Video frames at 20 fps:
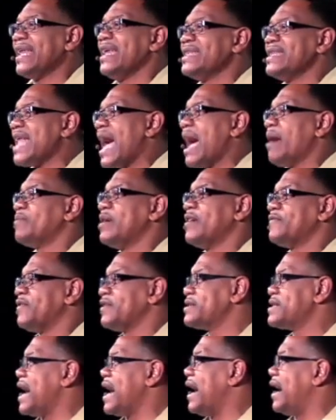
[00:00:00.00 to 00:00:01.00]
not been for
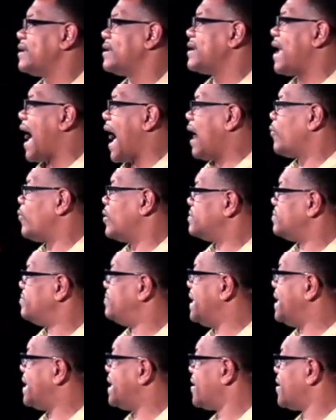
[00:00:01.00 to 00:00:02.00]
God, I wouldn't be
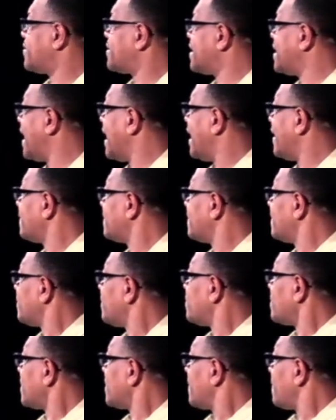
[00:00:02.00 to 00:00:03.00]
here today.
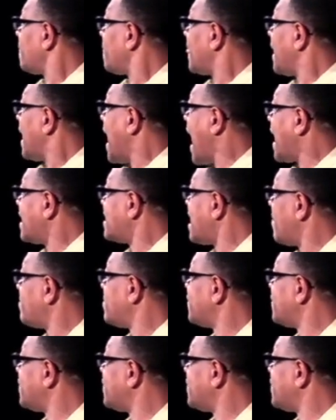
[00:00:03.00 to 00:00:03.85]
Had it not been for